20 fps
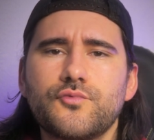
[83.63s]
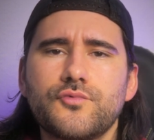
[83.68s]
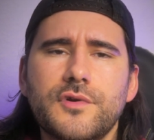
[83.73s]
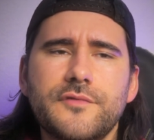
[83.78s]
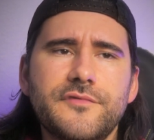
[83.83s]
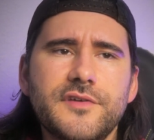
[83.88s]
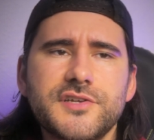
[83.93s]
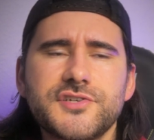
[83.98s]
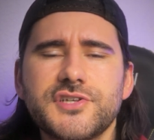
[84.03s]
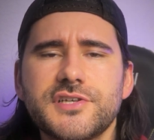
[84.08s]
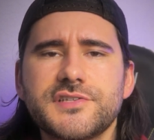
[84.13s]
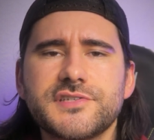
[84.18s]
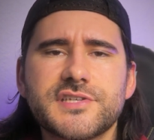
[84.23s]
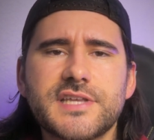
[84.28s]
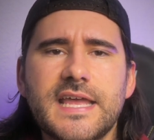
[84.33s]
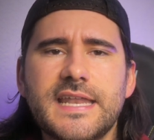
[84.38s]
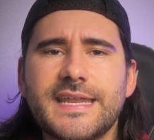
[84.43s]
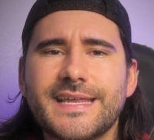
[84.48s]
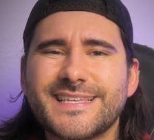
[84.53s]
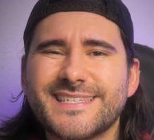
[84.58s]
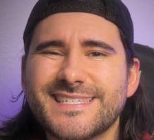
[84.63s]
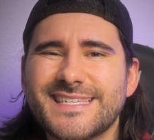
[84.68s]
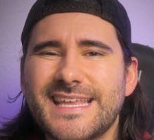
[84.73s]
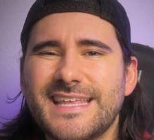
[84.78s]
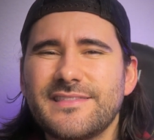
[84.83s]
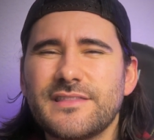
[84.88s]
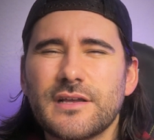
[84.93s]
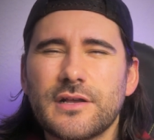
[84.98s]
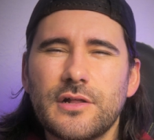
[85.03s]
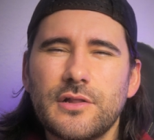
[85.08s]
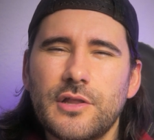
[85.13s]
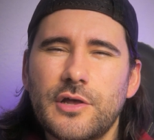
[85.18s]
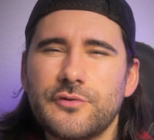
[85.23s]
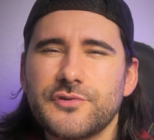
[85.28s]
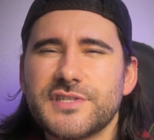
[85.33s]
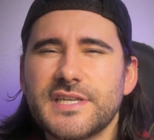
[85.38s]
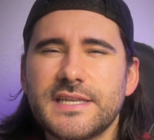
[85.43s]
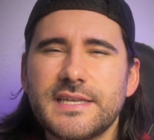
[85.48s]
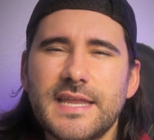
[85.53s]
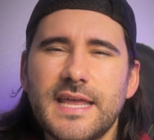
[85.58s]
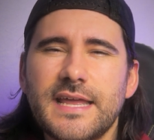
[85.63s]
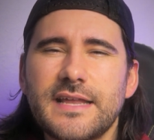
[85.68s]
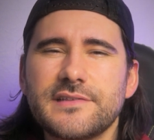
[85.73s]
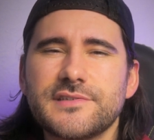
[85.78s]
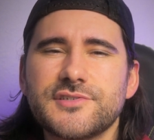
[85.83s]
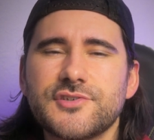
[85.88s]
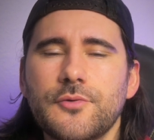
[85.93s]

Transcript: revisions can extend the closing date,